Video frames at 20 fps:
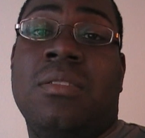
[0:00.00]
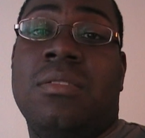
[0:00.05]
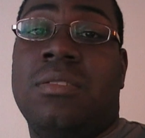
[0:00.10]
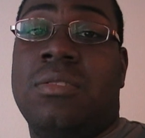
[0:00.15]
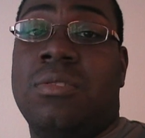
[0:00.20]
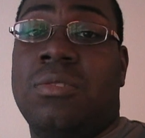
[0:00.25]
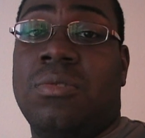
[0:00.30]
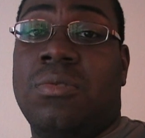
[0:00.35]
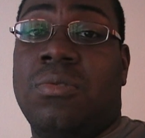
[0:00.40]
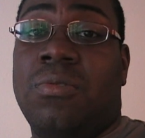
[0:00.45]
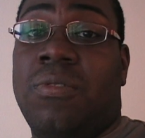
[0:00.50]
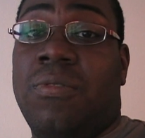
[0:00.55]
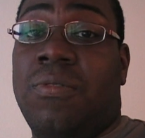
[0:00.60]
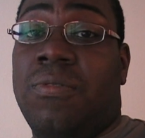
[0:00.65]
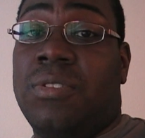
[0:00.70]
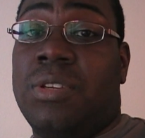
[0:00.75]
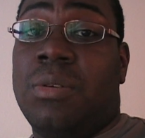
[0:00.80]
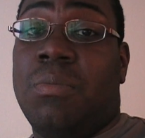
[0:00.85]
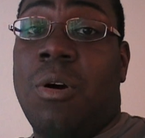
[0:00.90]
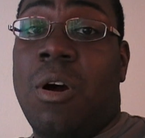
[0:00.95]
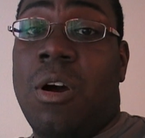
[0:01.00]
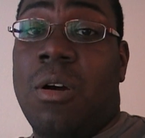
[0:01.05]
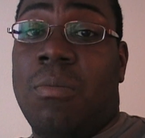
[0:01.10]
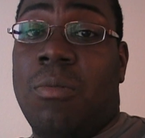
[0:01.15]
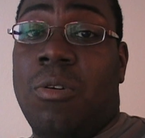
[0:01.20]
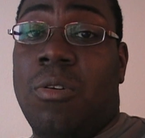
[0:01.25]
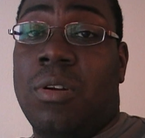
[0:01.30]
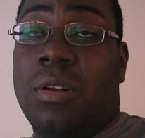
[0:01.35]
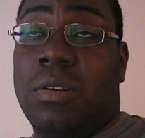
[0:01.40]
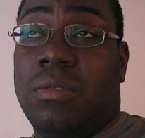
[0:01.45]
to tomorrow
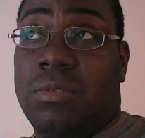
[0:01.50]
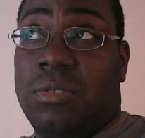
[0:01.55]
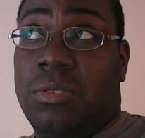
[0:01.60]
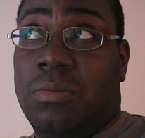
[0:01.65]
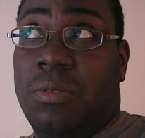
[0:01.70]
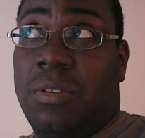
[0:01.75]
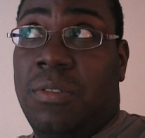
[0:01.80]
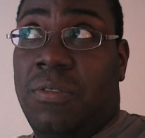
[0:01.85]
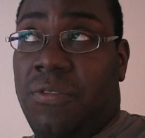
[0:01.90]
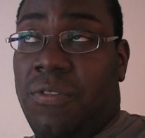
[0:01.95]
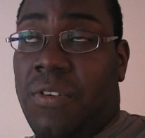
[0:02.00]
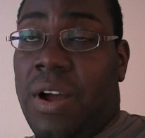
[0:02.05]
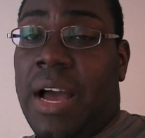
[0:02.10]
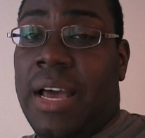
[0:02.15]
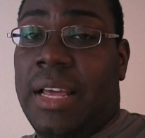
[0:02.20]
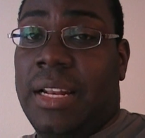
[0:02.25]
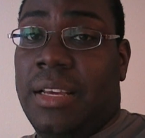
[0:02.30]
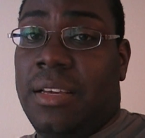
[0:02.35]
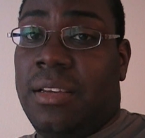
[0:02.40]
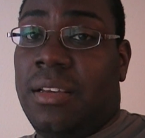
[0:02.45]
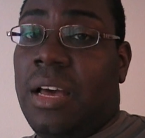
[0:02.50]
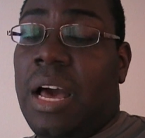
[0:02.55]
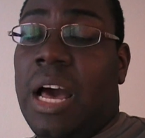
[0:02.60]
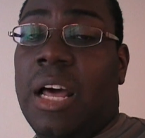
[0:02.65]
morning, which will be Friday.